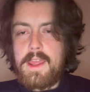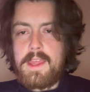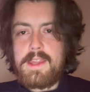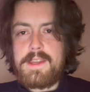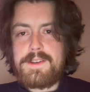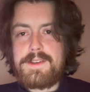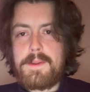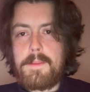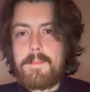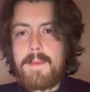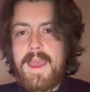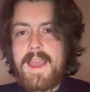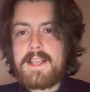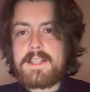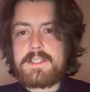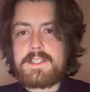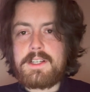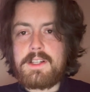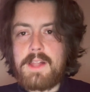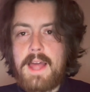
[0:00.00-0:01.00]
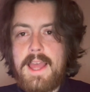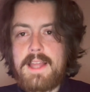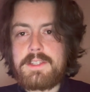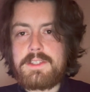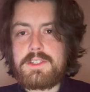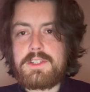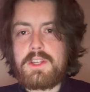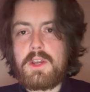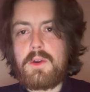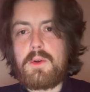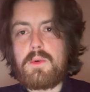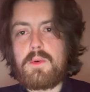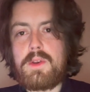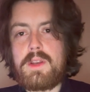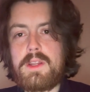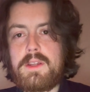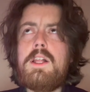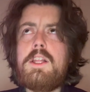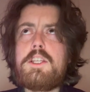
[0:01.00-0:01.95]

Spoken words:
and Max Gladstone.